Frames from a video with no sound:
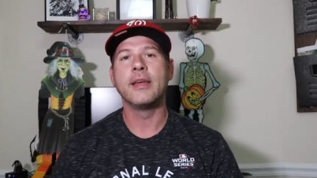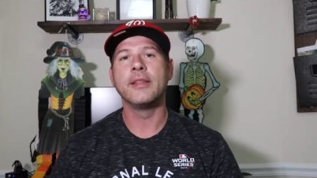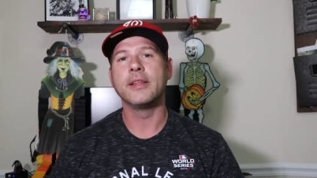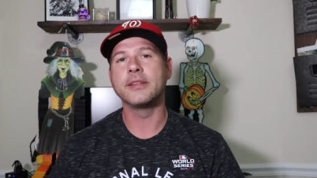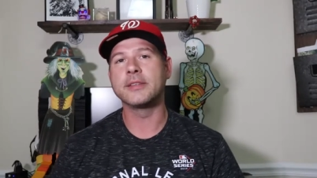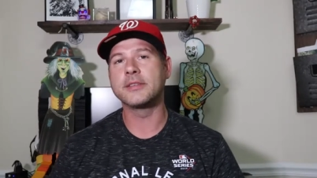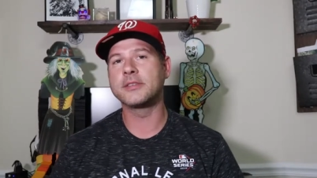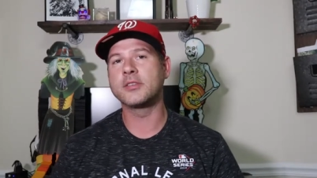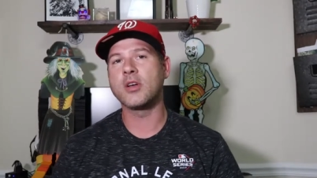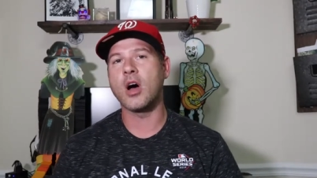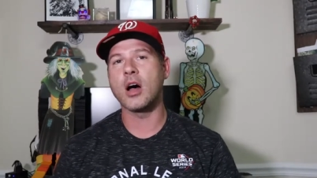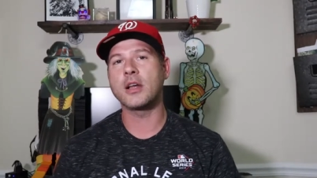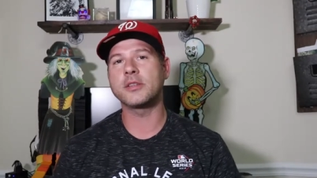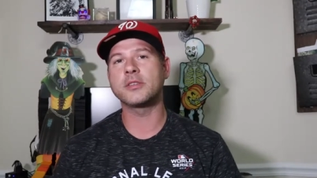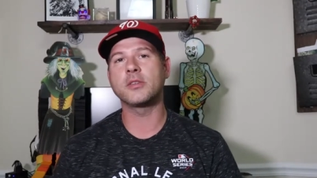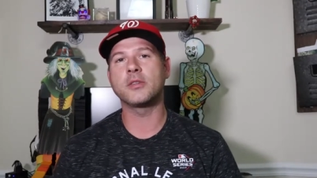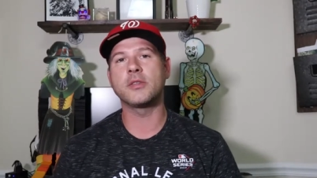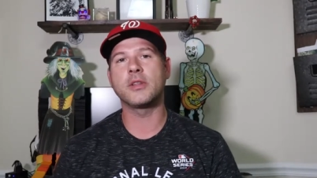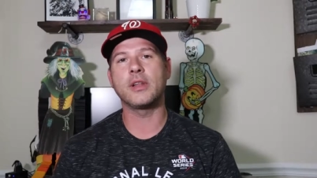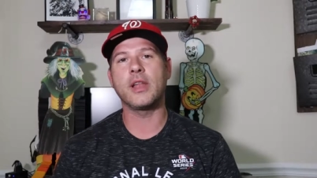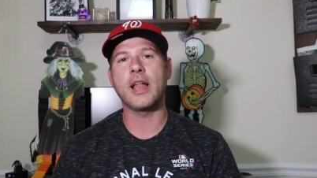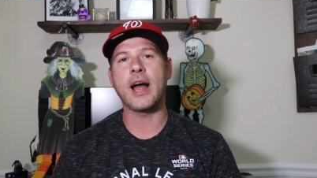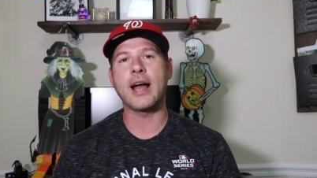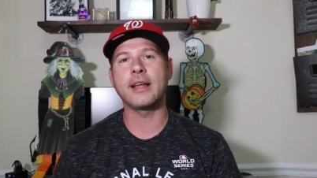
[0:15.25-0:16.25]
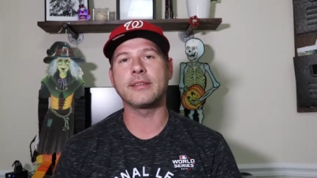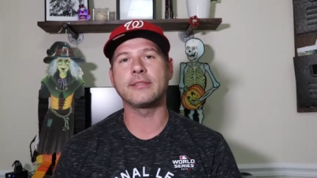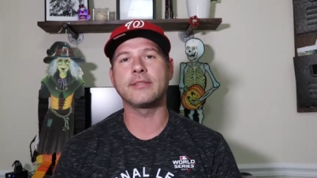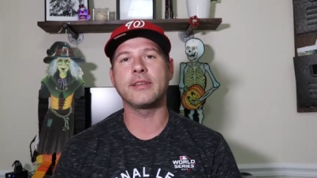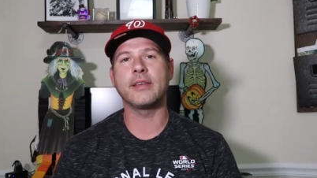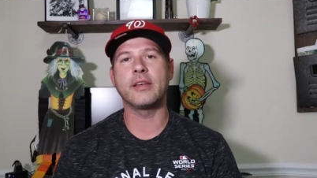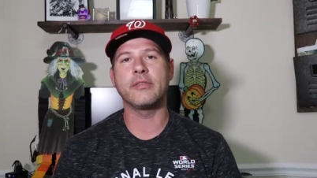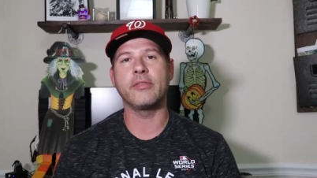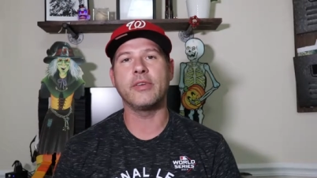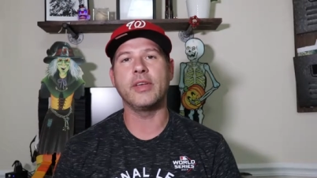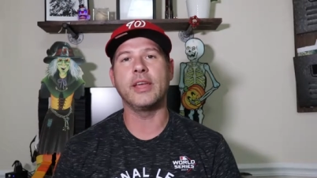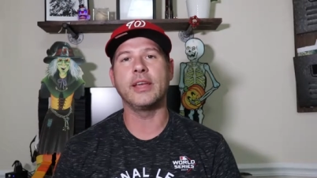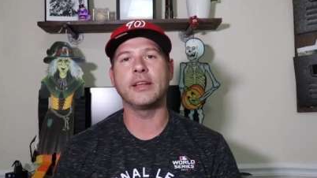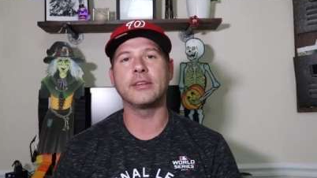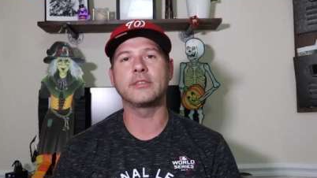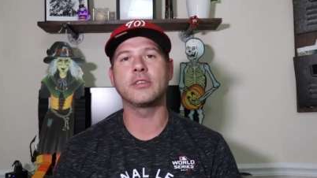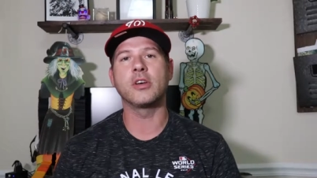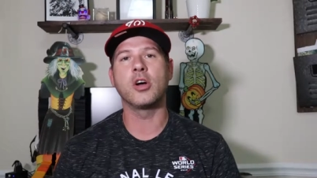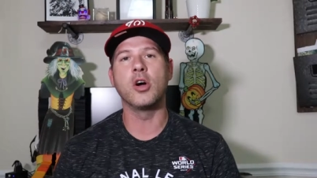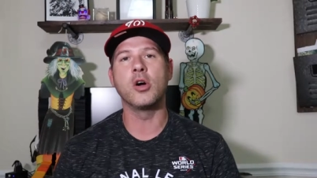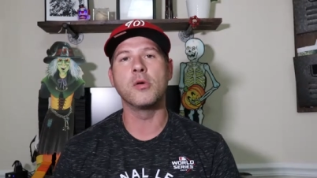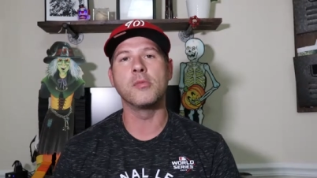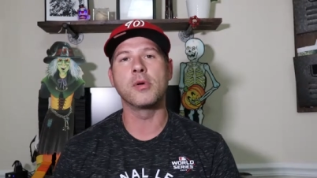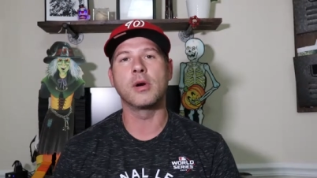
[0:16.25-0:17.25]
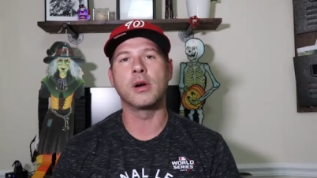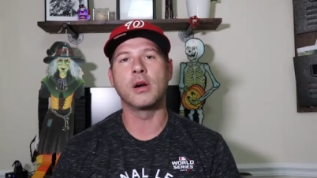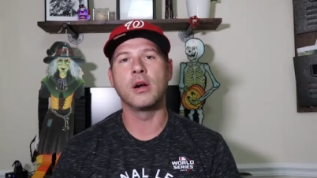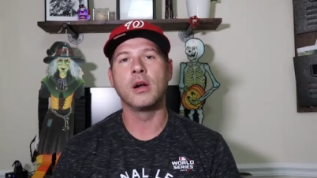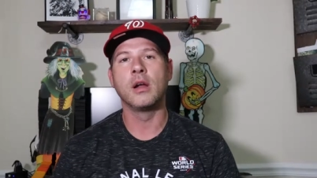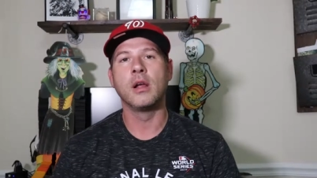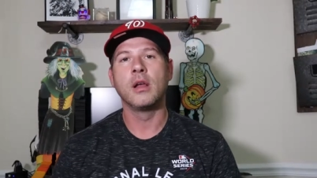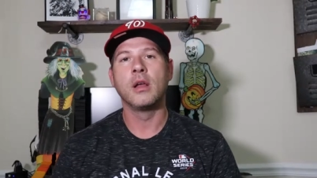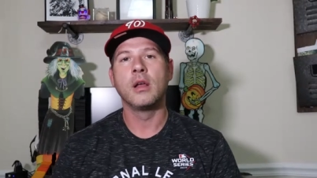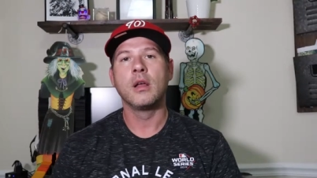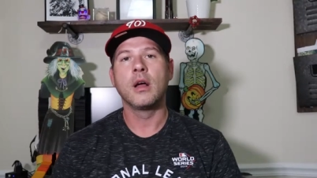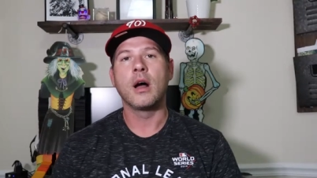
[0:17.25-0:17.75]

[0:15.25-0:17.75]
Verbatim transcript: This is also the last day of Inktober.